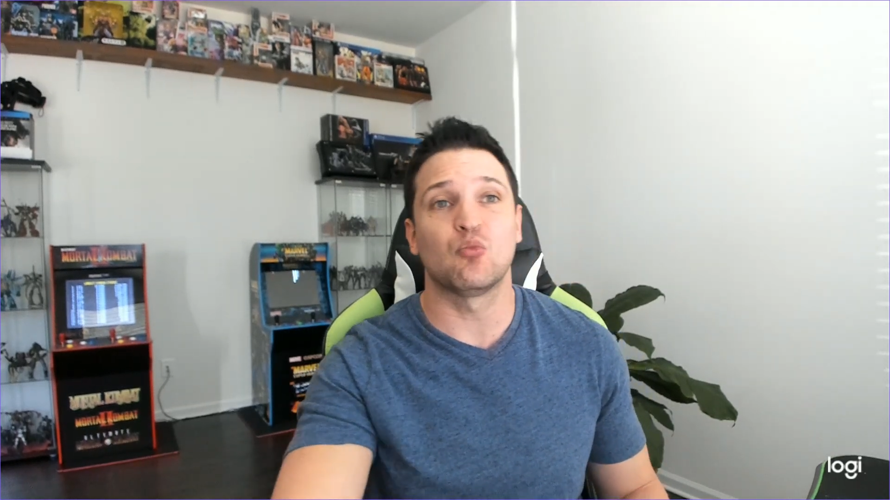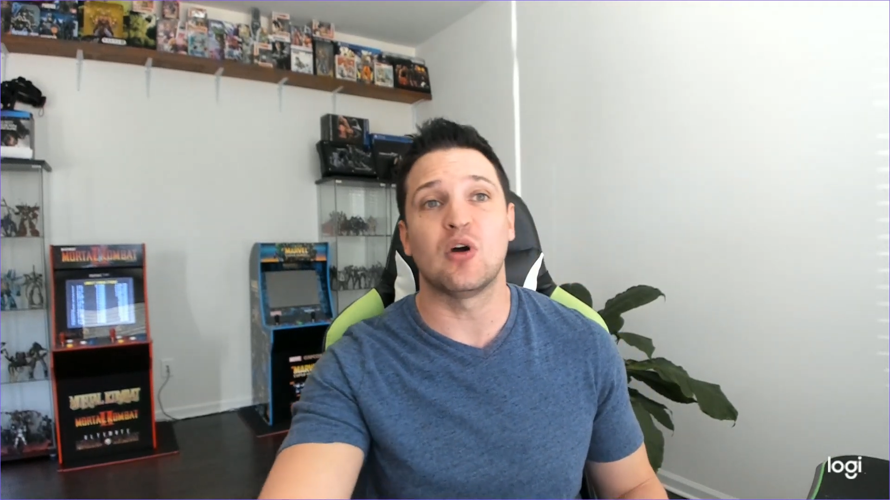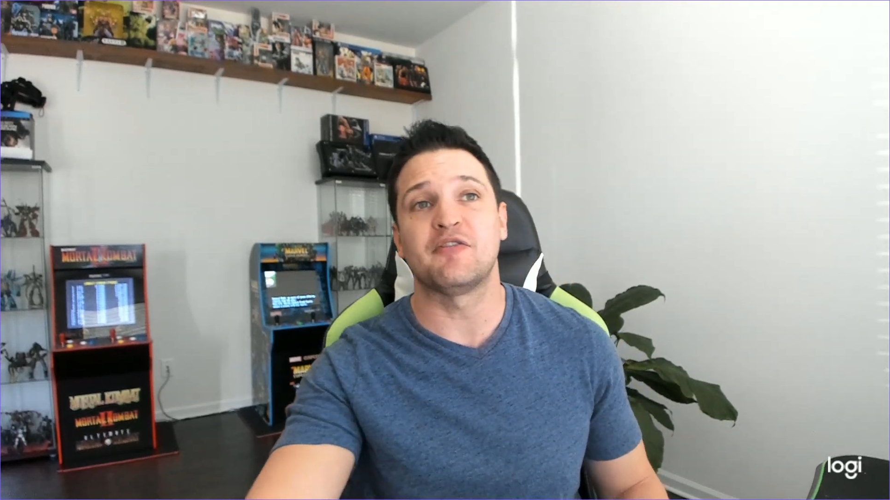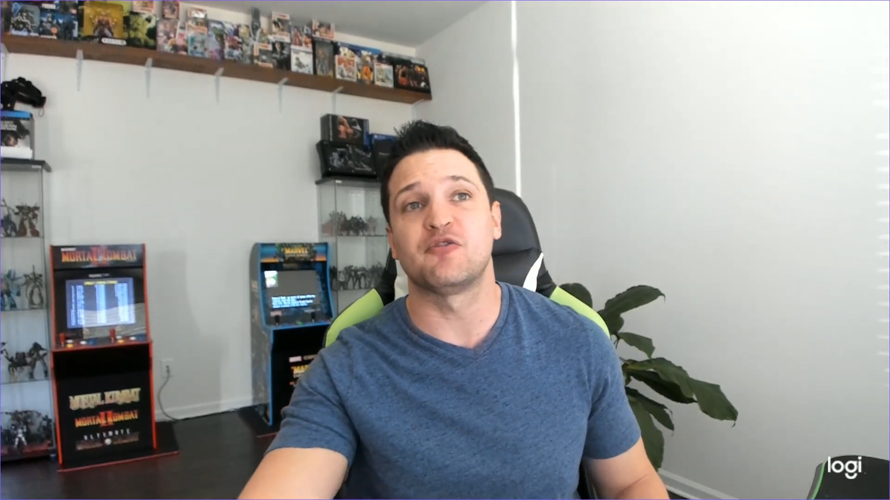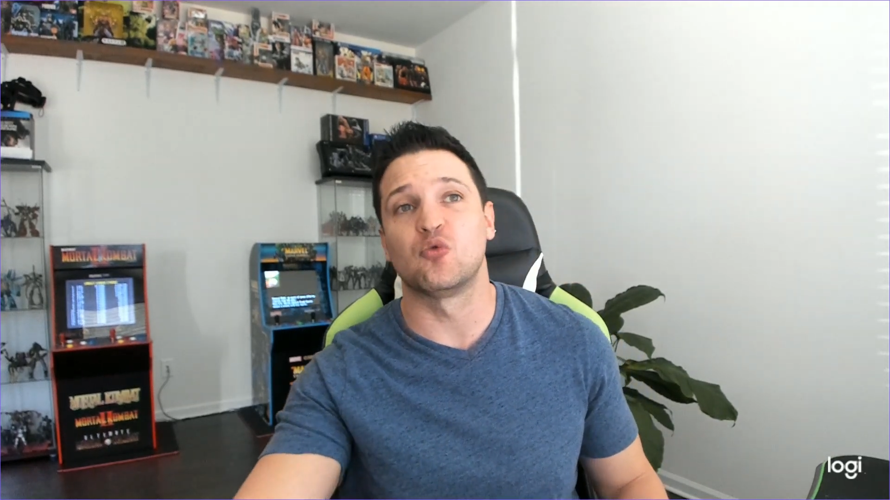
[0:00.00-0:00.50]

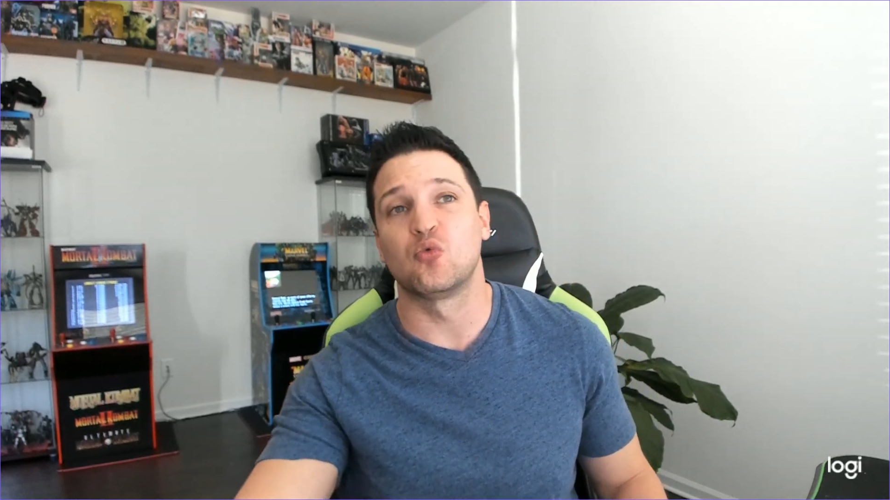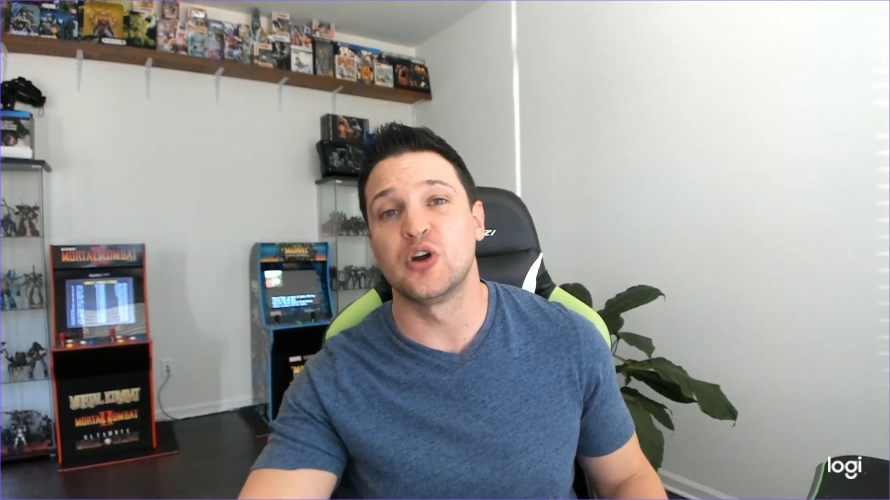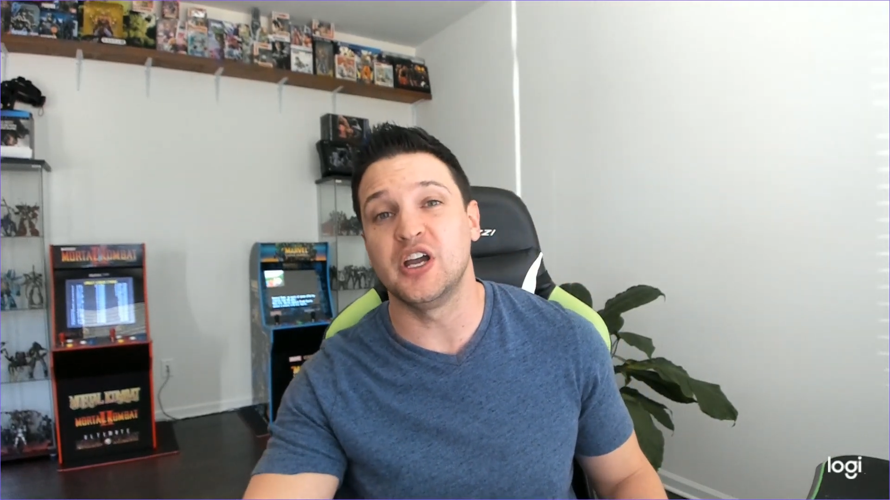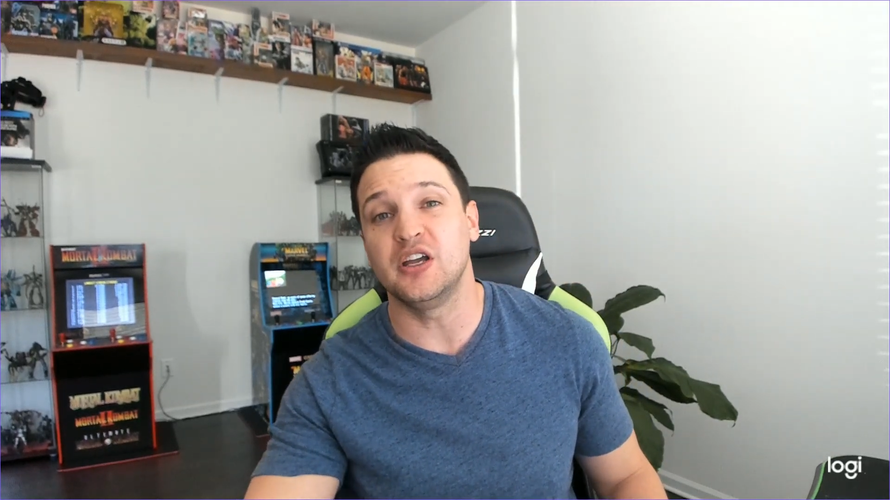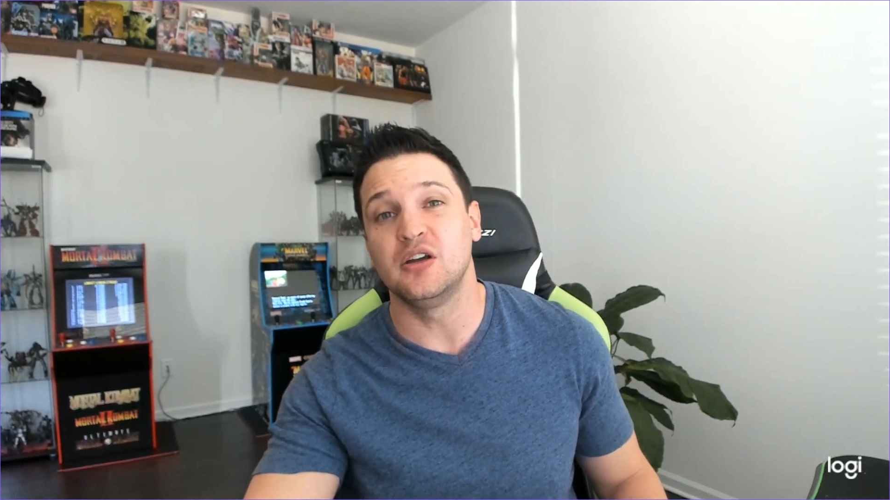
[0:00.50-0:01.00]

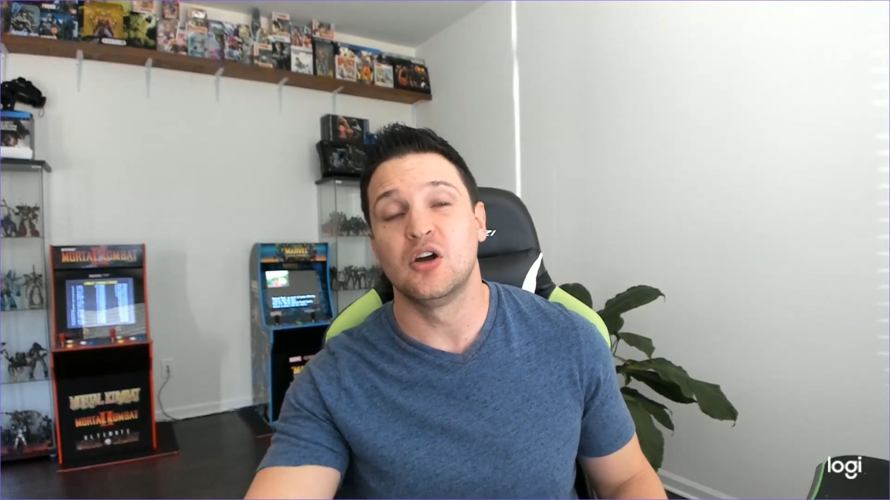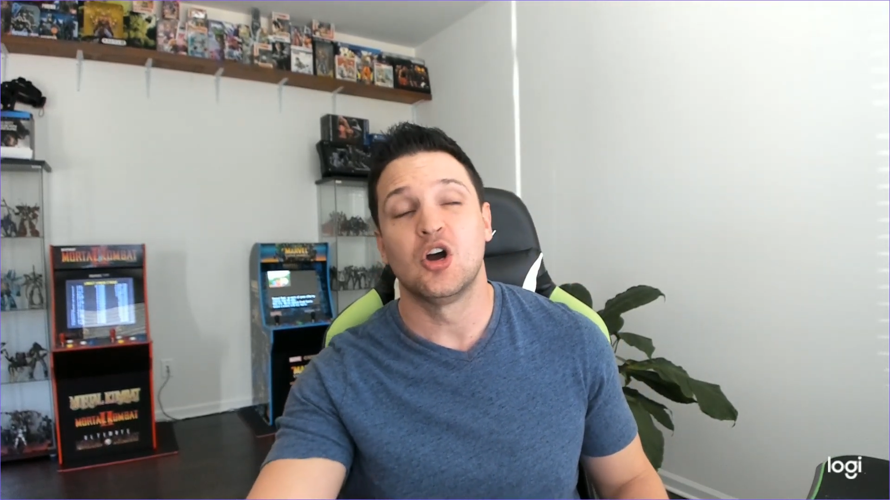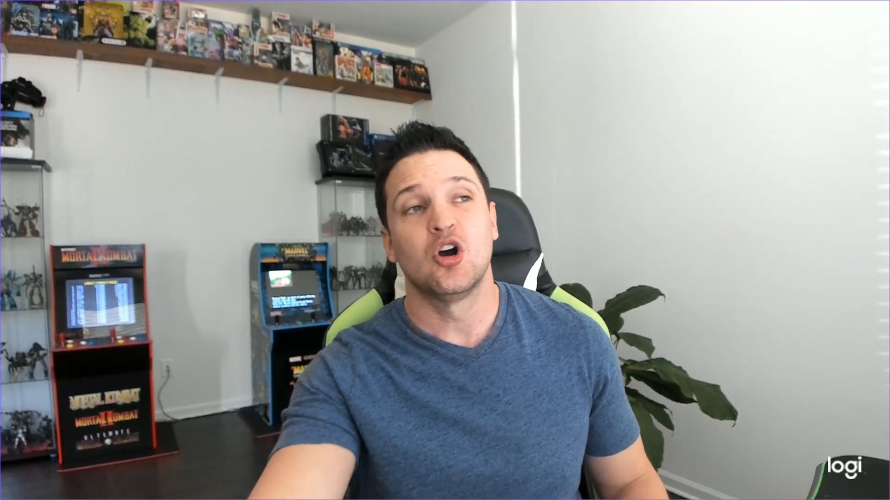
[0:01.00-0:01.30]
referee